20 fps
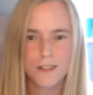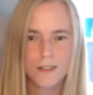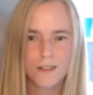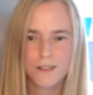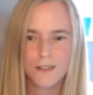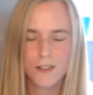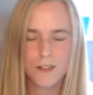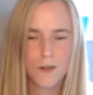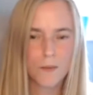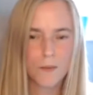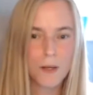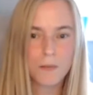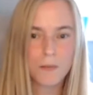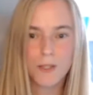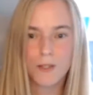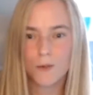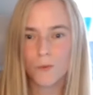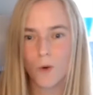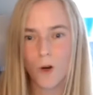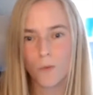you know, maybe
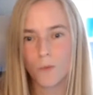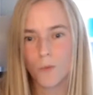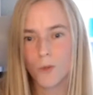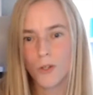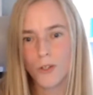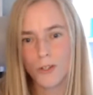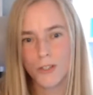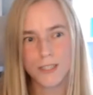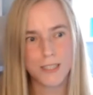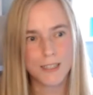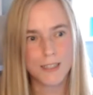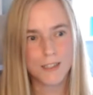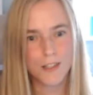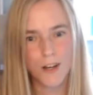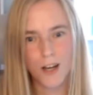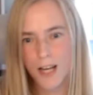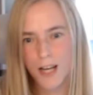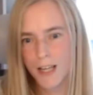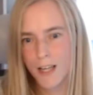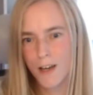the one word in
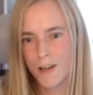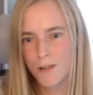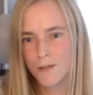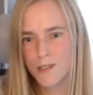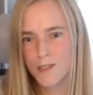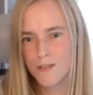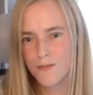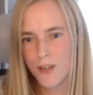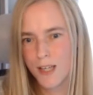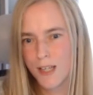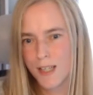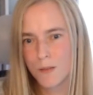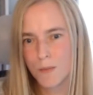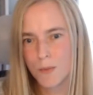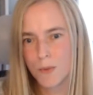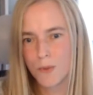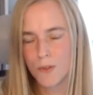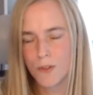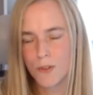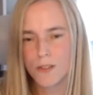.io is
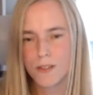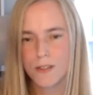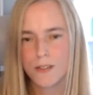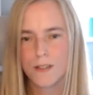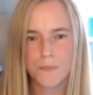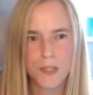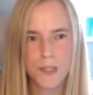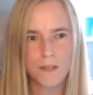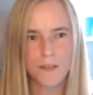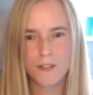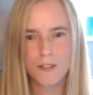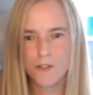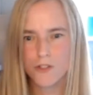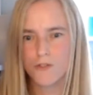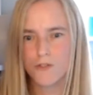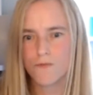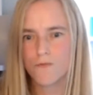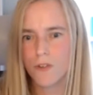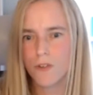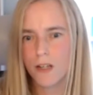available, then there's
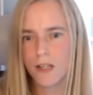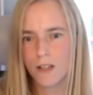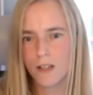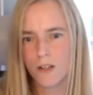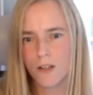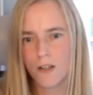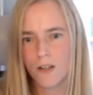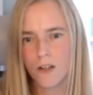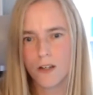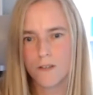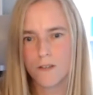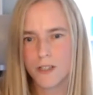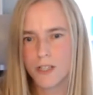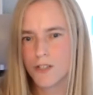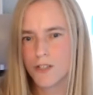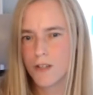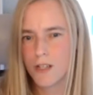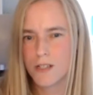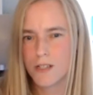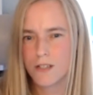just really not a lot of
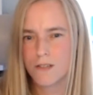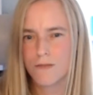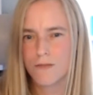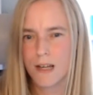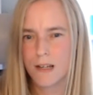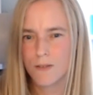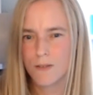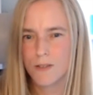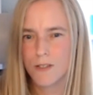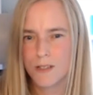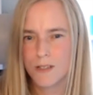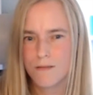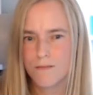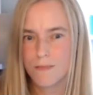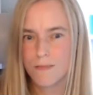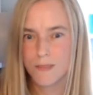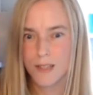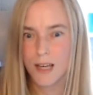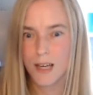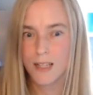interest around
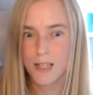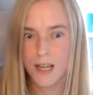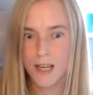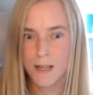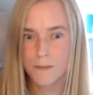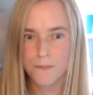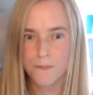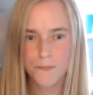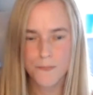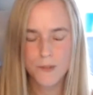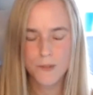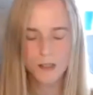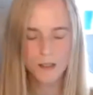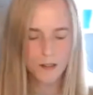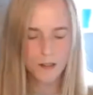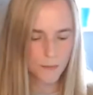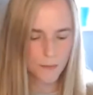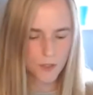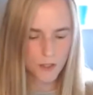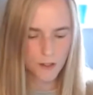that name.
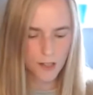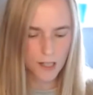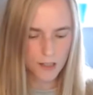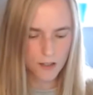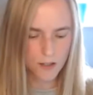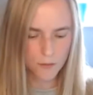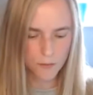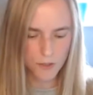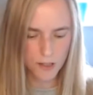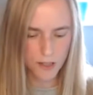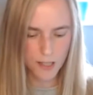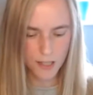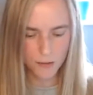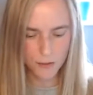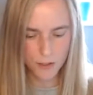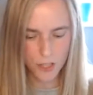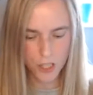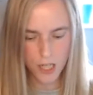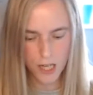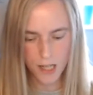So that's something that I
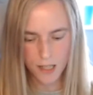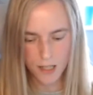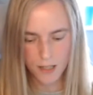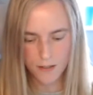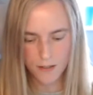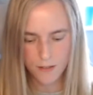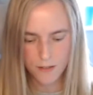would check.